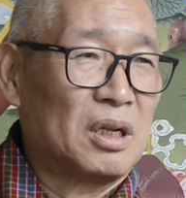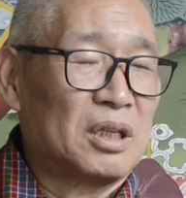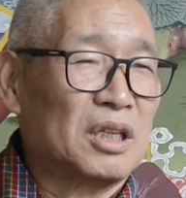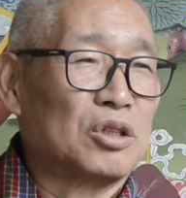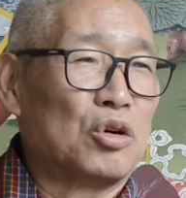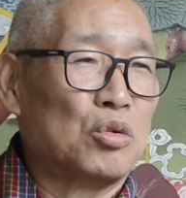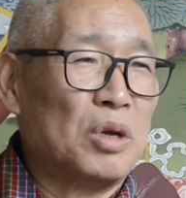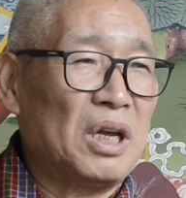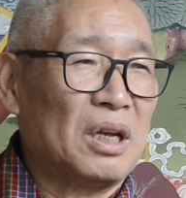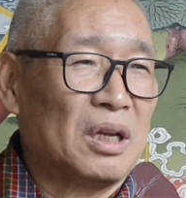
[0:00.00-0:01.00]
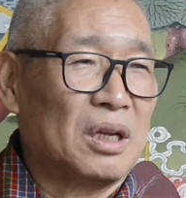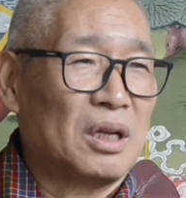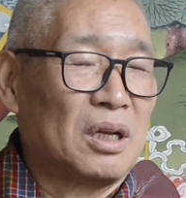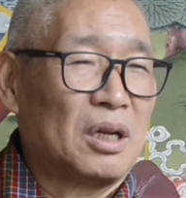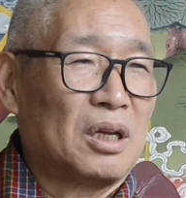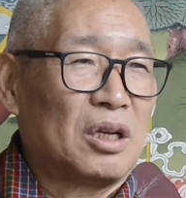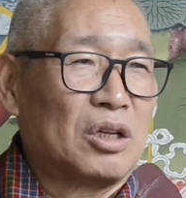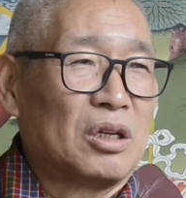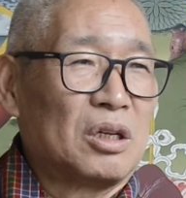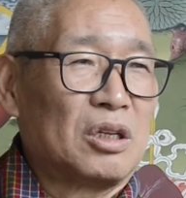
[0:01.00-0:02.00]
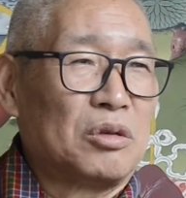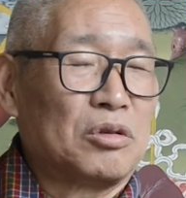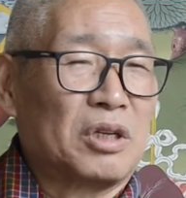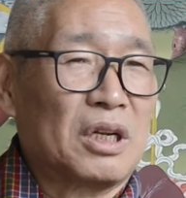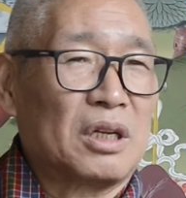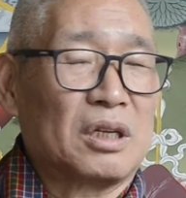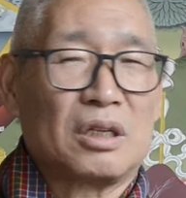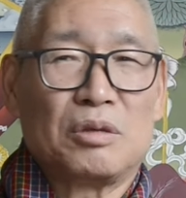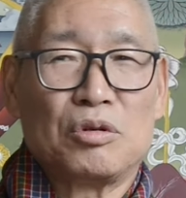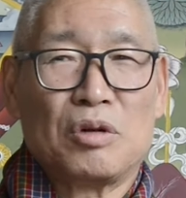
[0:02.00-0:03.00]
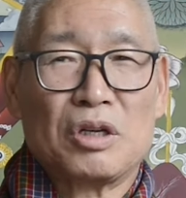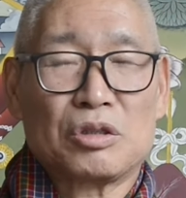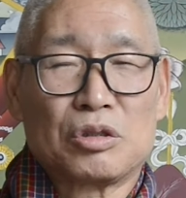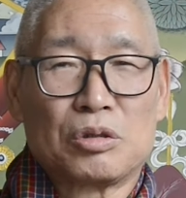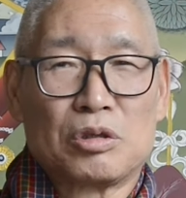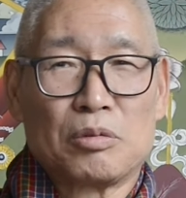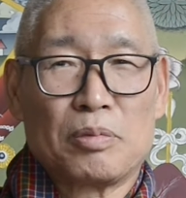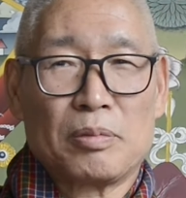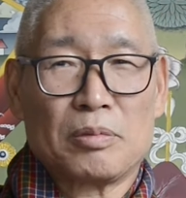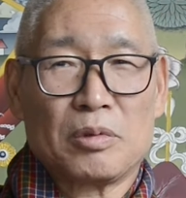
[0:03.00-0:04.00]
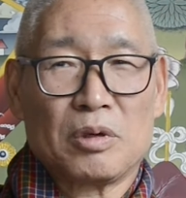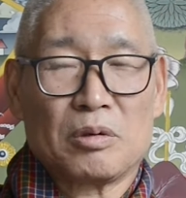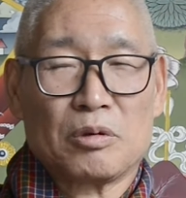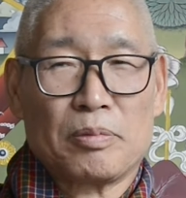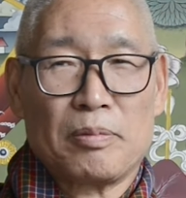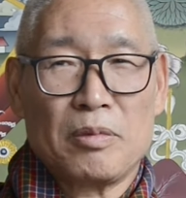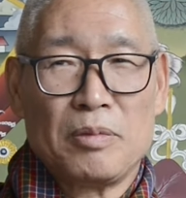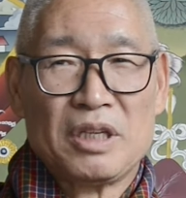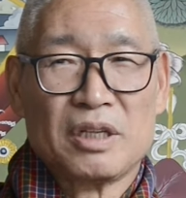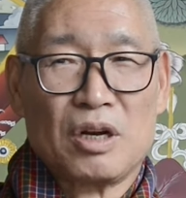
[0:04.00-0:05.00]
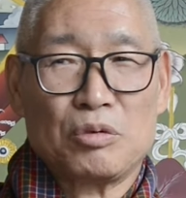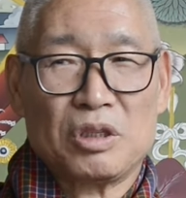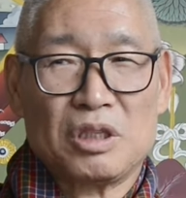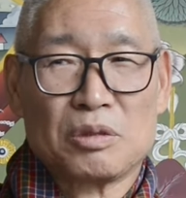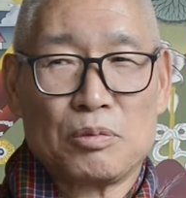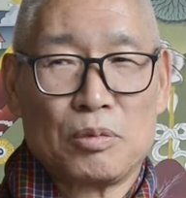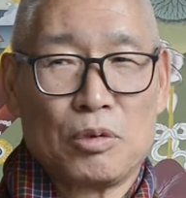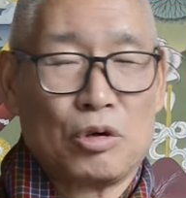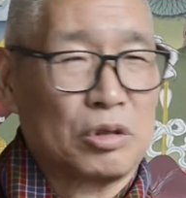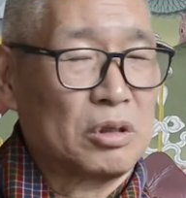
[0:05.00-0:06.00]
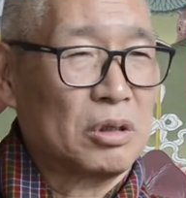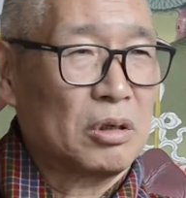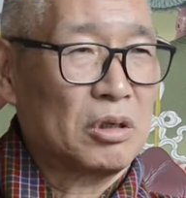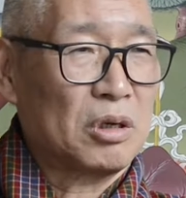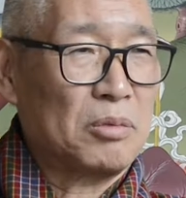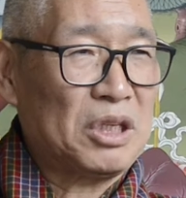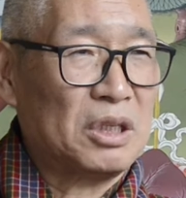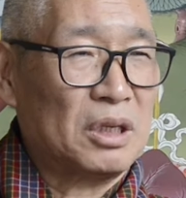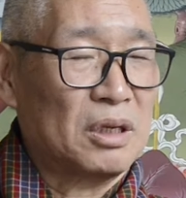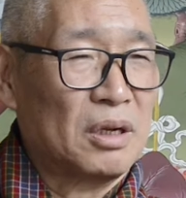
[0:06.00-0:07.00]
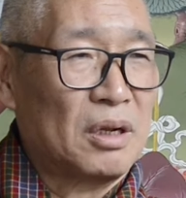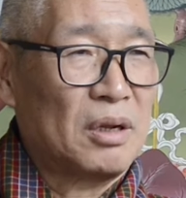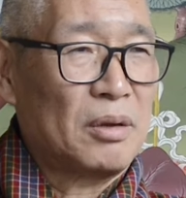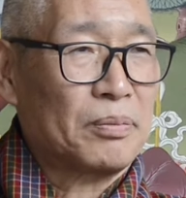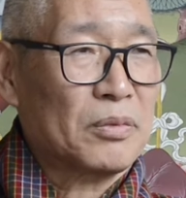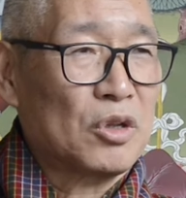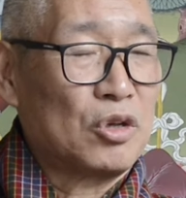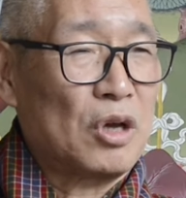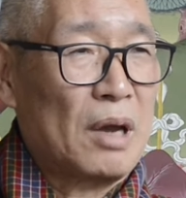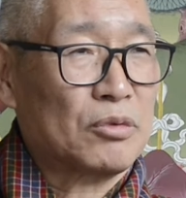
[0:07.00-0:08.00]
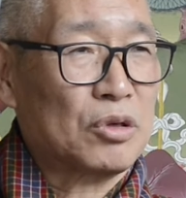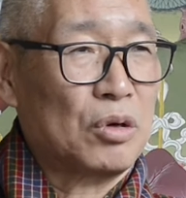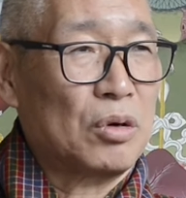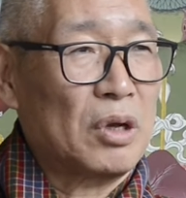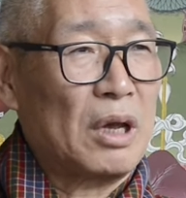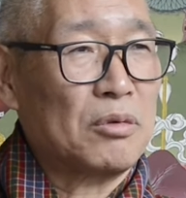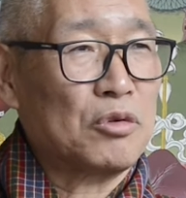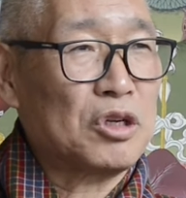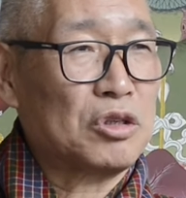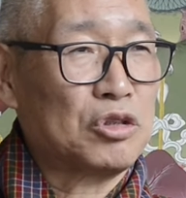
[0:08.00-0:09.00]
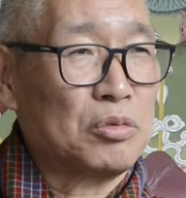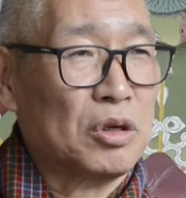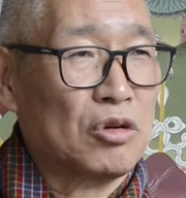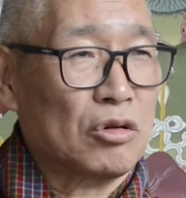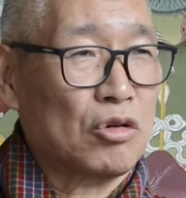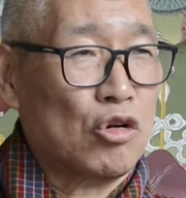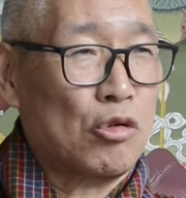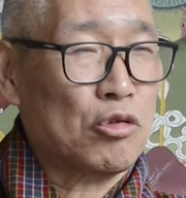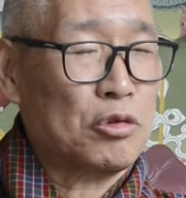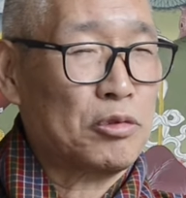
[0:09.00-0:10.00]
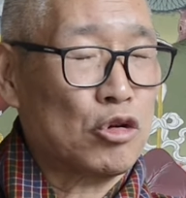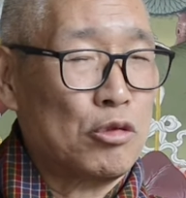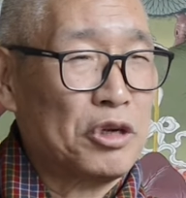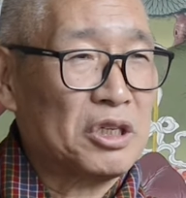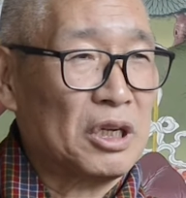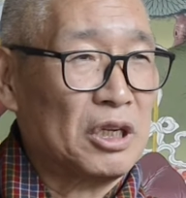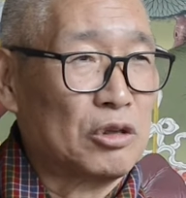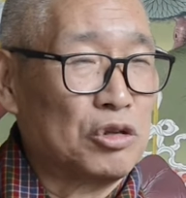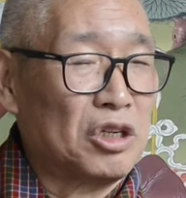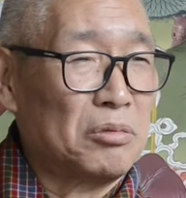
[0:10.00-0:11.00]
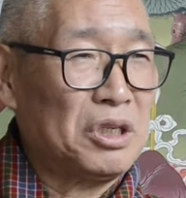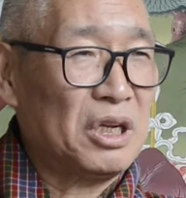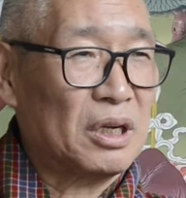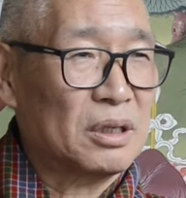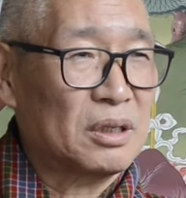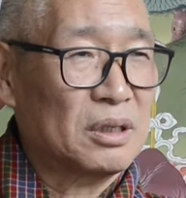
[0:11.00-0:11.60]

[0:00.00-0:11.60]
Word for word: There's no way. If you, rig, if you want to, to mess around with this board, machine, you have to, everybody should be co co cooperating, including media.